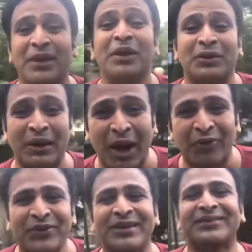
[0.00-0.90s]

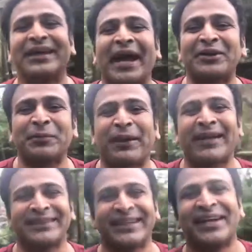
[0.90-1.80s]
Now the
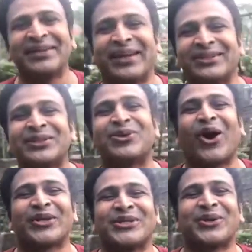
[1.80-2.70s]
enterprising Indians
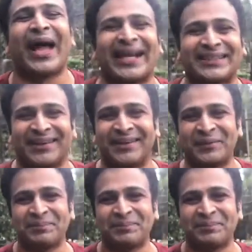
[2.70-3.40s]
got into action